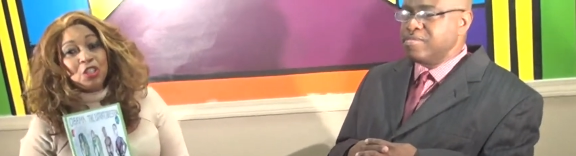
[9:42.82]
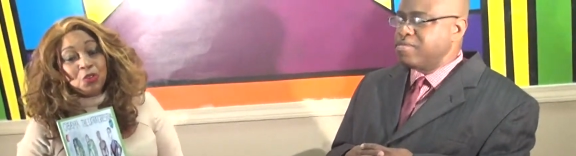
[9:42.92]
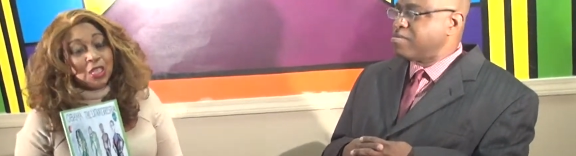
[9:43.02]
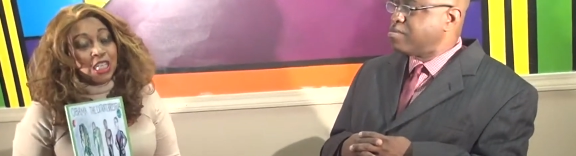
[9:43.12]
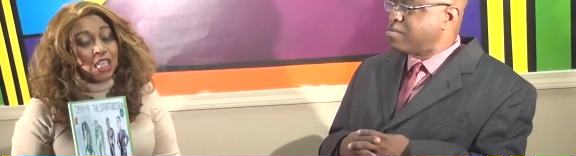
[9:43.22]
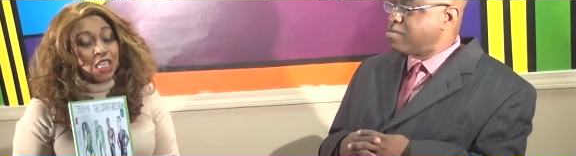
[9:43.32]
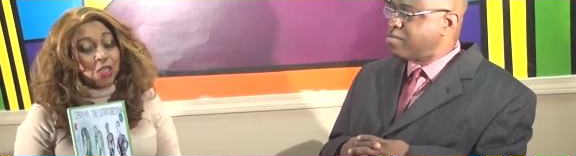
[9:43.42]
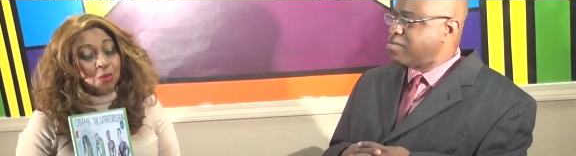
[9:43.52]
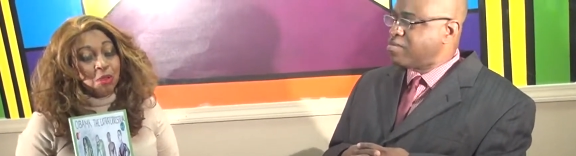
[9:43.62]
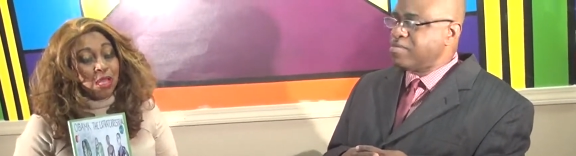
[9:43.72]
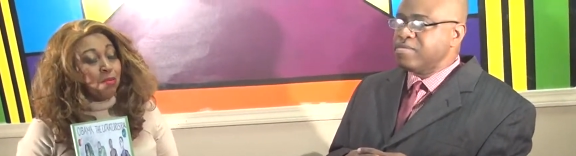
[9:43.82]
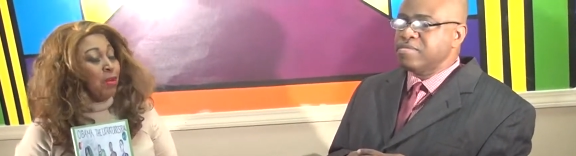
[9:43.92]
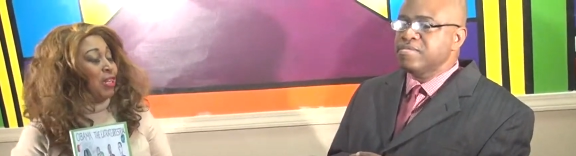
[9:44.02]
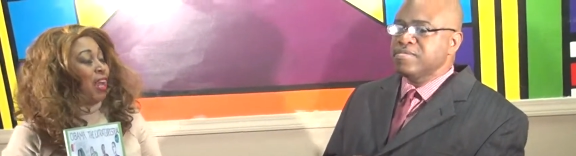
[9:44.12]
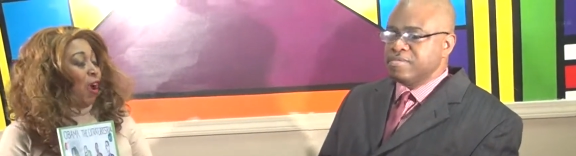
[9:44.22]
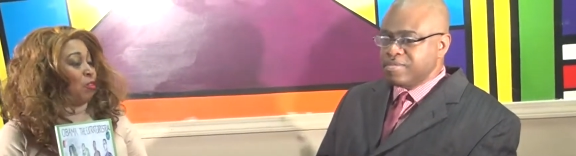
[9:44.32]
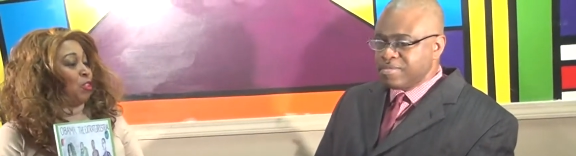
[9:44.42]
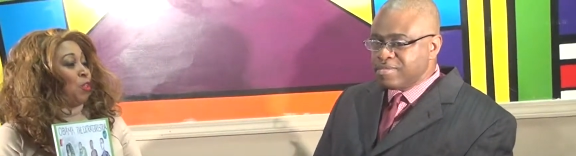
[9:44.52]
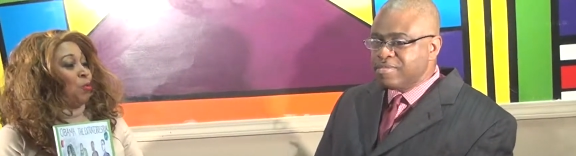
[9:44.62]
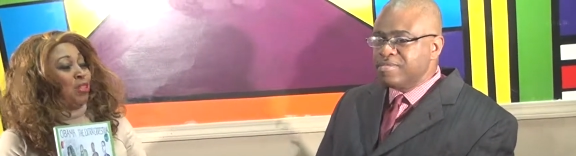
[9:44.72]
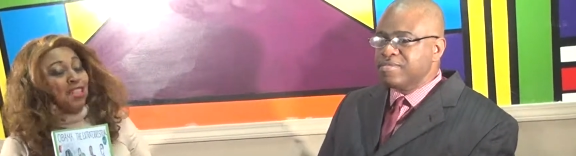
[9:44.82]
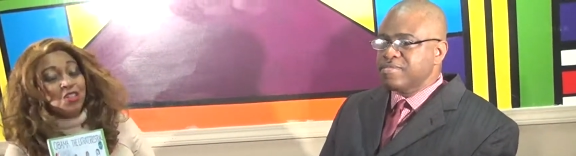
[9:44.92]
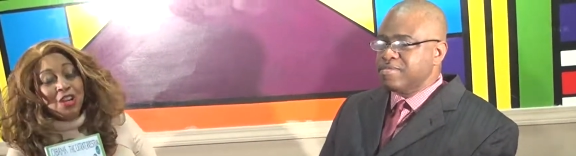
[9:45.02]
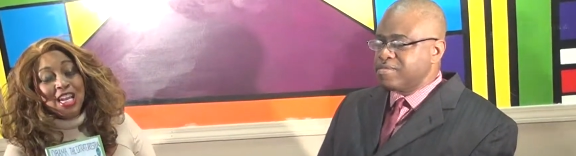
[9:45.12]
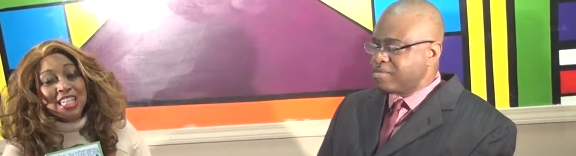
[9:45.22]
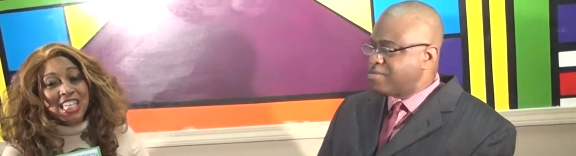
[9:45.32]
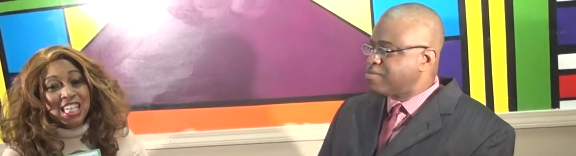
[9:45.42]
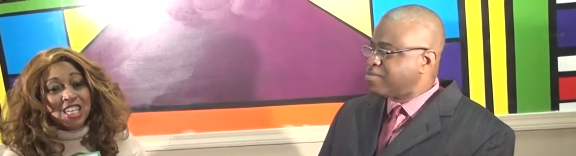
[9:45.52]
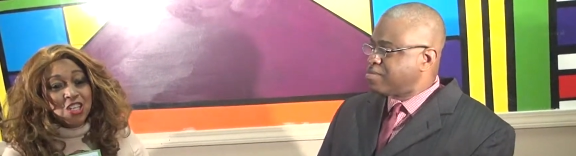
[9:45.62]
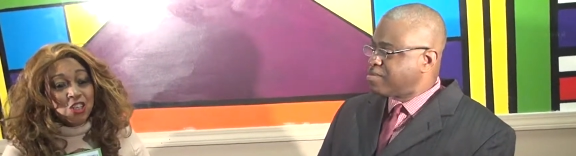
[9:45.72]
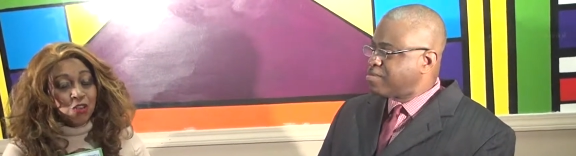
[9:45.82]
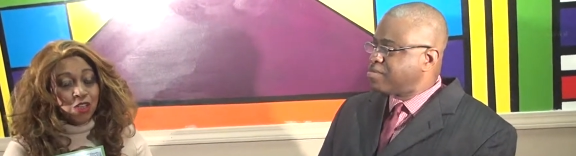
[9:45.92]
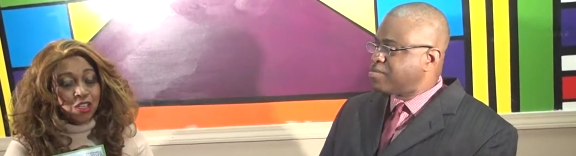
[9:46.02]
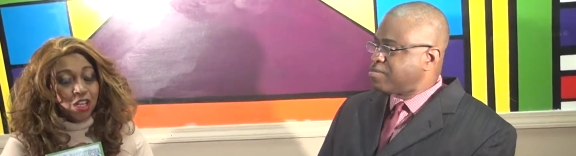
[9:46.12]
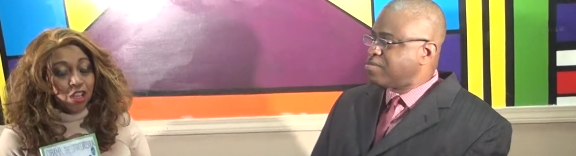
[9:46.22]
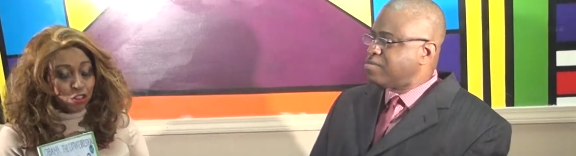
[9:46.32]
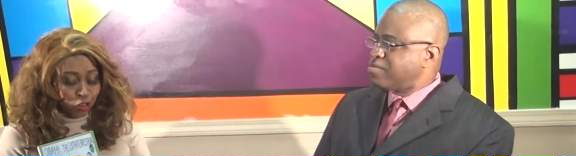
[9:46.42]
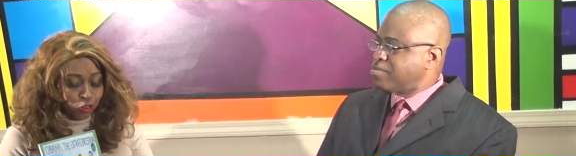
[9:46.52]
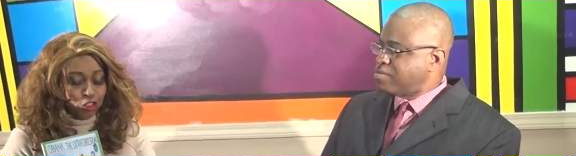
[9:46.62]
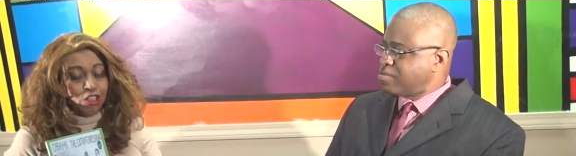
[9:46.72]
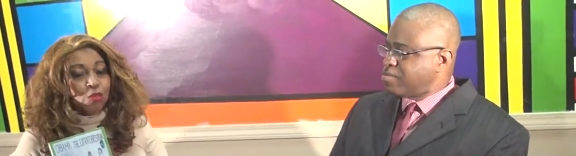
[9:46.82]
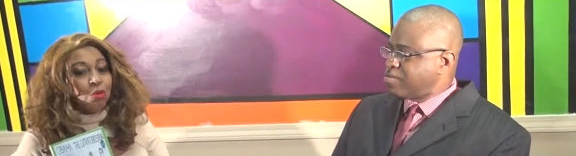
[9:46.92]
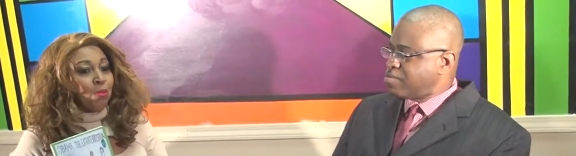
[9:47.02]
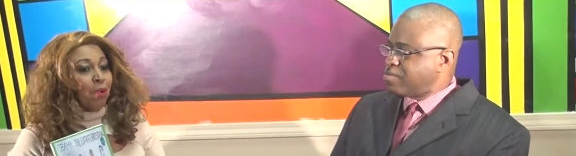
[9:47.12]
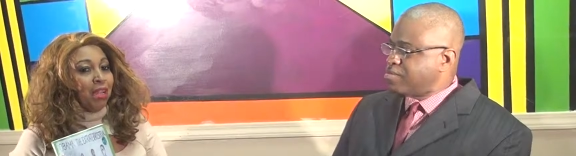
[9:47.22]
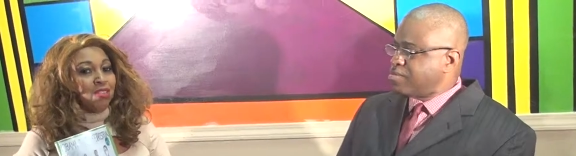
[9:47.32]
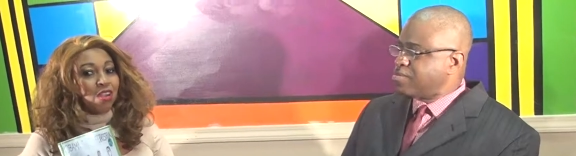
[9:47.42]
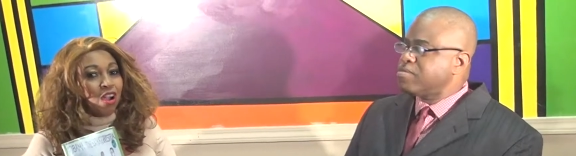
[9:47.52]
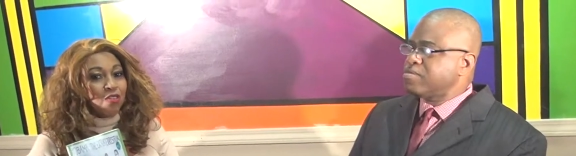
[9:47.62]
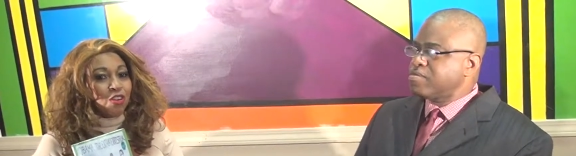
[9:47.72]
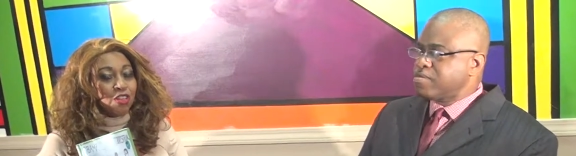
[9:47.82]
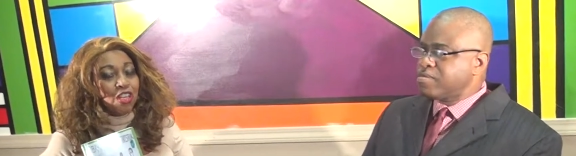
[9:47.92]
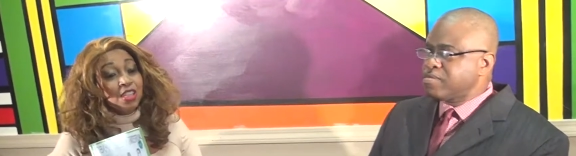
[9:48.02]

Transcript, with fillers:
Speaker 1: to read it a little bit, but I was so busy trying to get into it so don't judge a book by its cover.